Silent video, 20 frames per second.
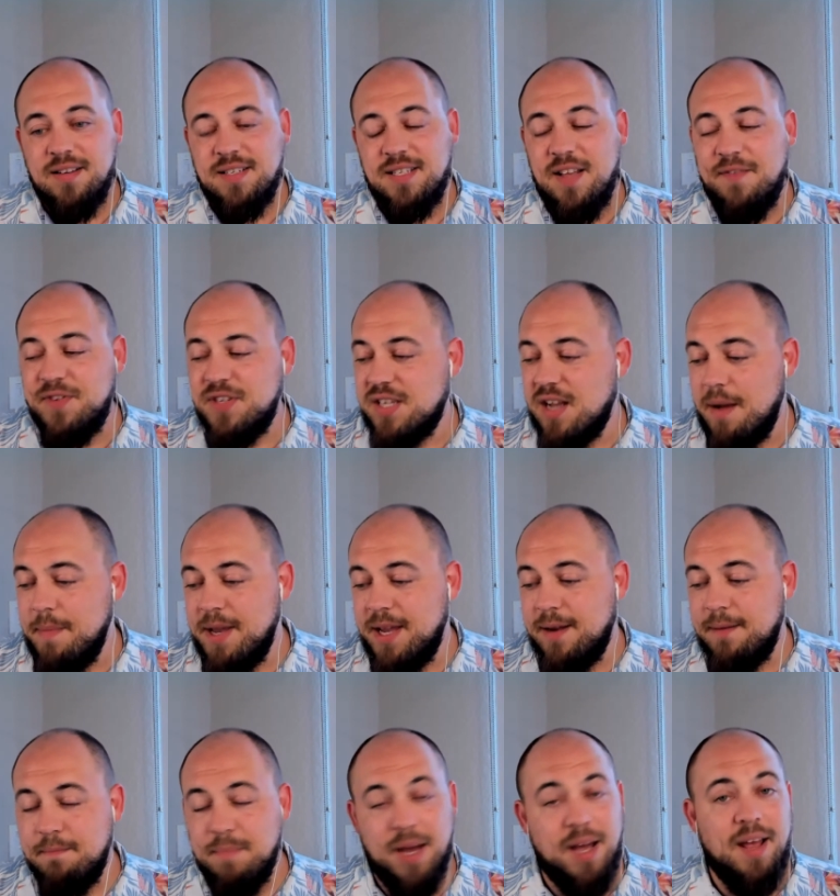stuff is
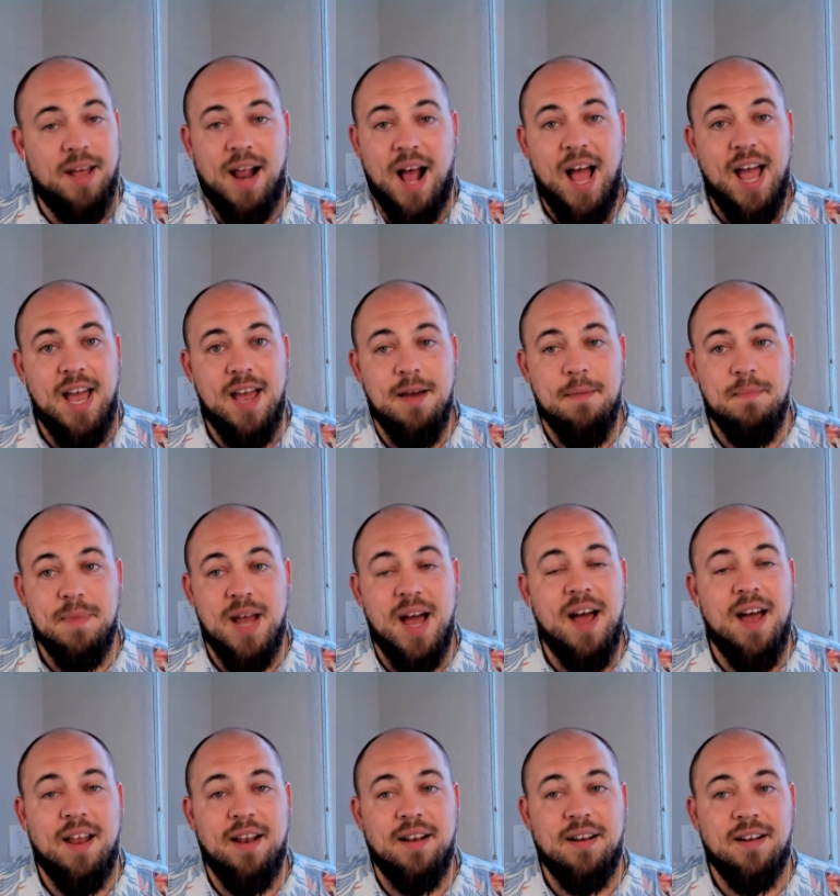coming, but I am
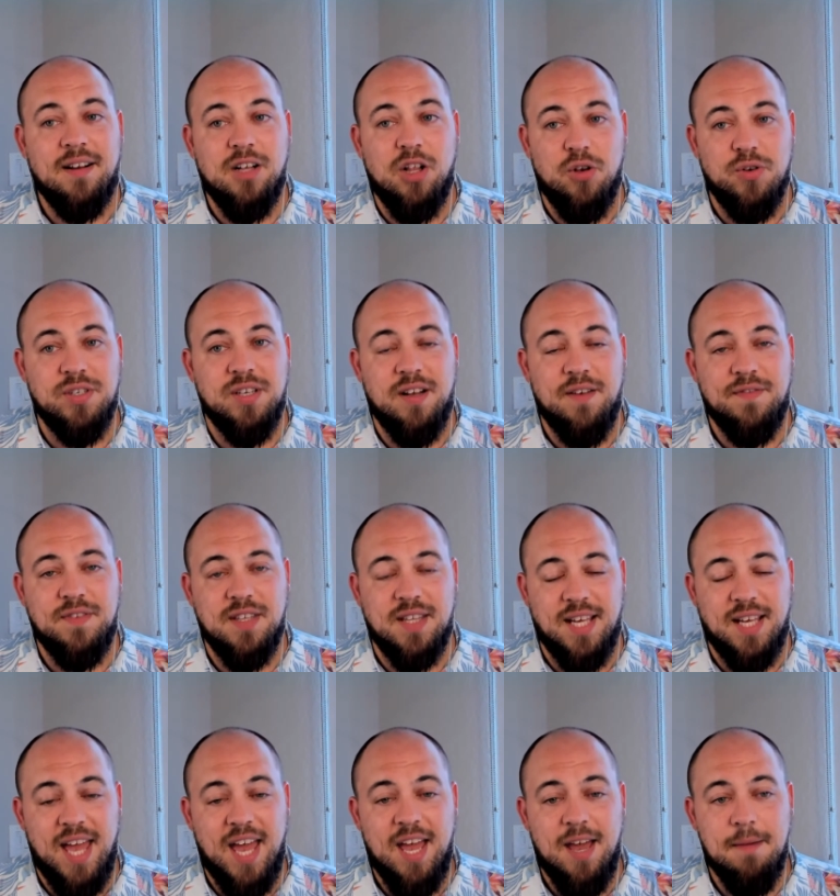not close enough to
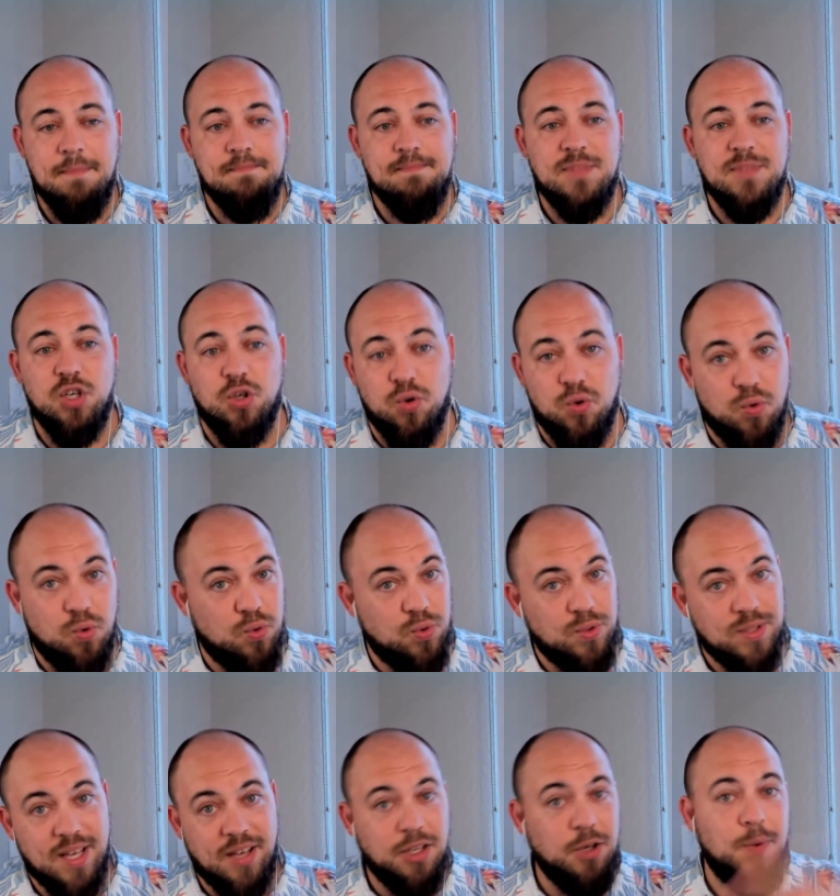the game
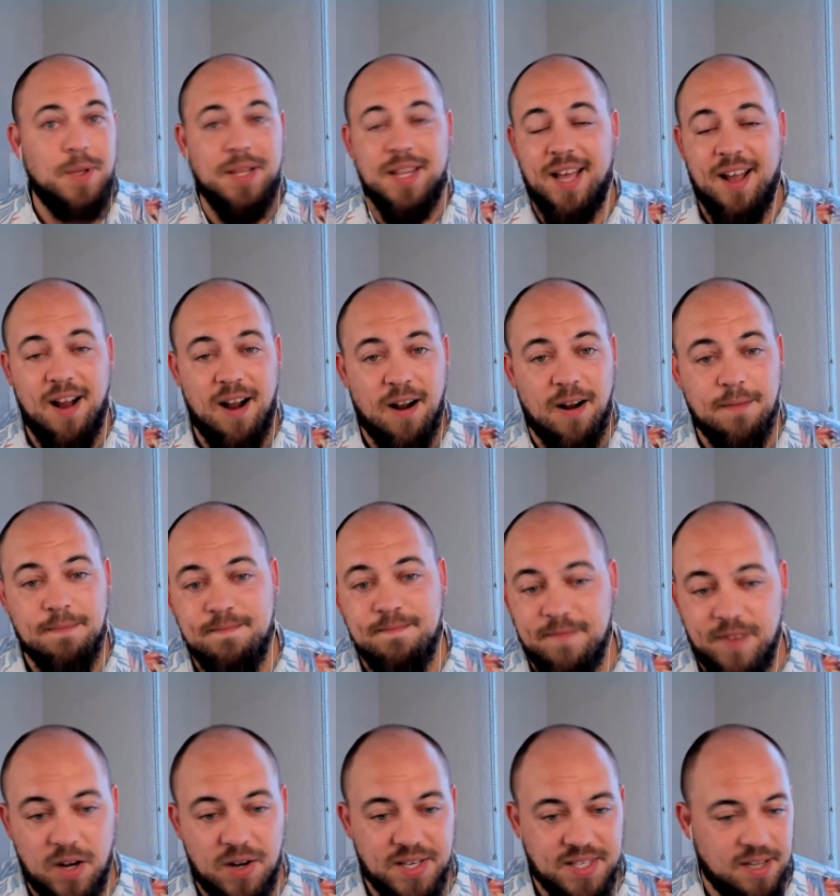to tell you what they are.
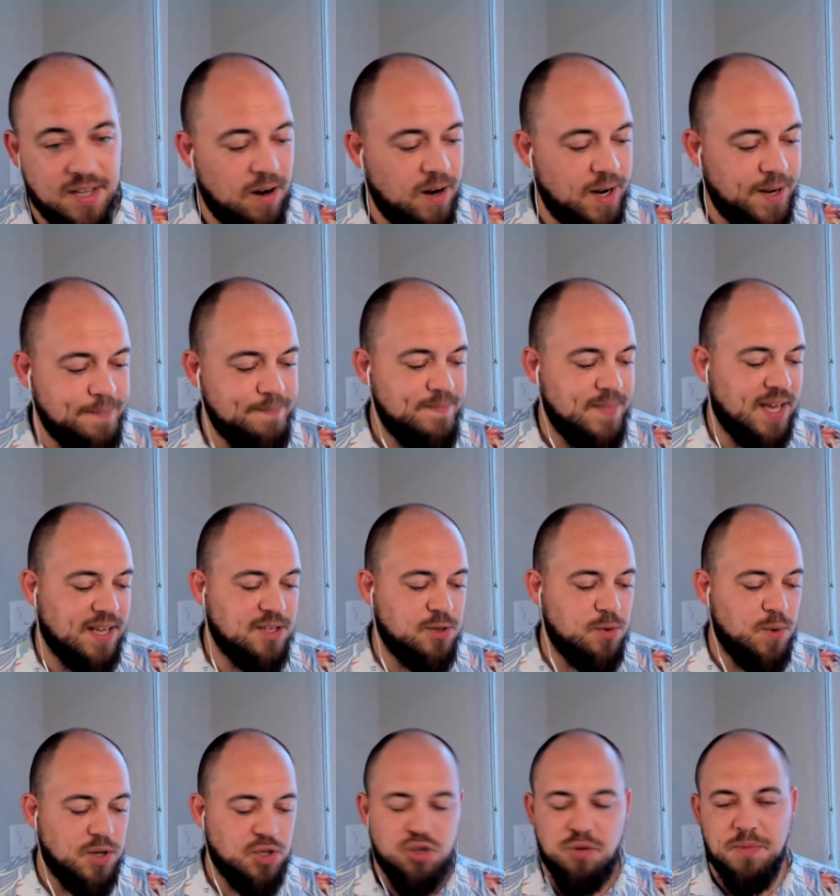Very sorry. Next
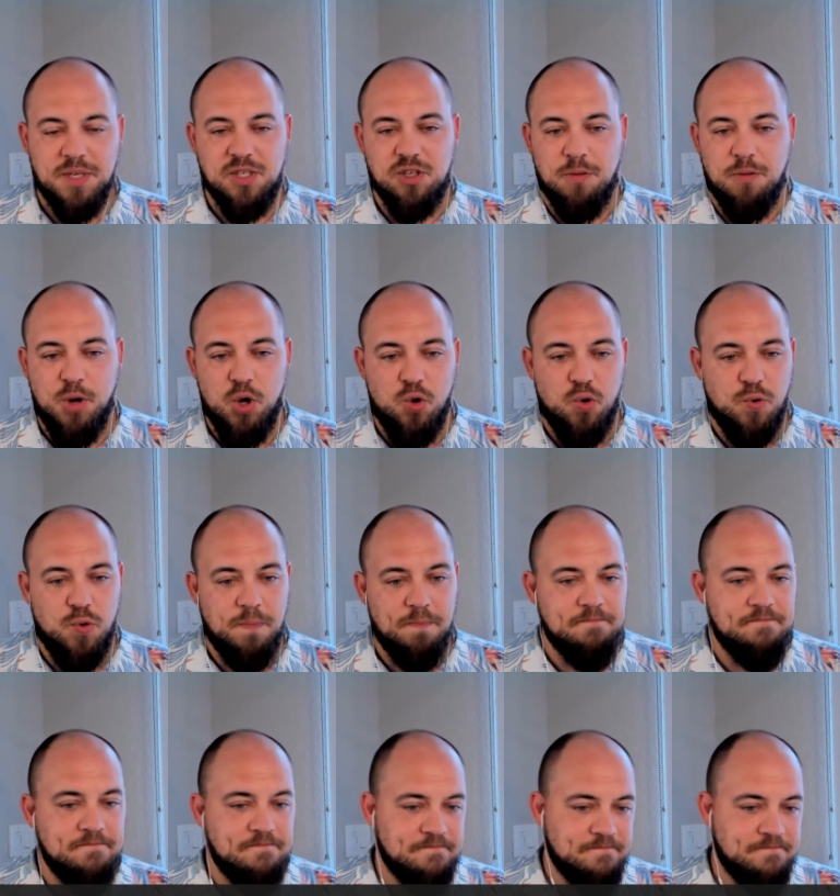question, Mr. Moon.